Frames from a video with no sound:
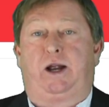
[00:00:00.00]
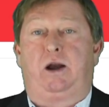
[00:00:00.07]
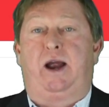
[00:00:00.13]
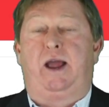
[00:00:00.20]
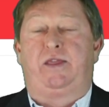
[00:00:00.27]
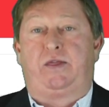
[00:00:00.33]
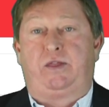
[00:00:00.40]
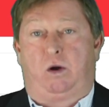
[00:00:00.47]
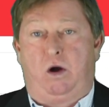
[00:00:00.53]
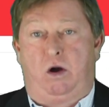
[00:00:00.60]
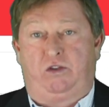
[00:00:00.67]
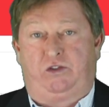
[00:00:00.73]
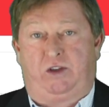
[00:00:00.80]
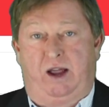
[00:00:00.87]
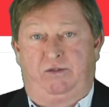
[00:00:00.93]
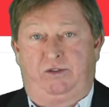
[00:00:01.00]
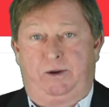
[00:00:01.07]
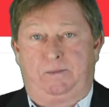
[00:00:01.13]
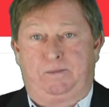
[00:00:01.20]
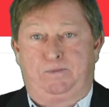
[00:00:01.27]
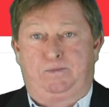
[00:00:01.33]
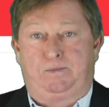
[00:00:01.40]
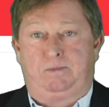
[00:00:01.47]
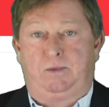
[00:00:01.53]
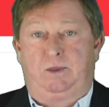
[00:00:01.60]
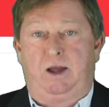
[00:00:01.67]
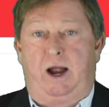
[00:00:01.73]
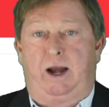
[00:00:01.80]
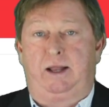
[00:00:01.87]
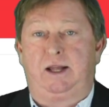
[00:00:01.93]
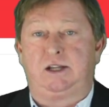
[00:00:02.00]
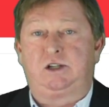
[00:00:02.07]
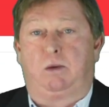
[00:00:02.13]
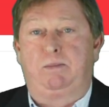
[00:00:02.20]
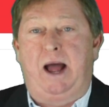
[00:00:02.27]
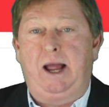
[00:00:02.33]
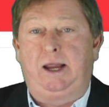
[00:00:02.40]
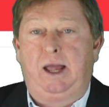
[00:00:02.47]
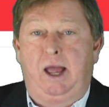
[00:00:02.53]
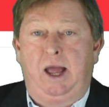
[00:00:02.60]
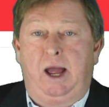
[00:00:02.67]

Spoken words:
there and then they're all saved. All right, let's go back.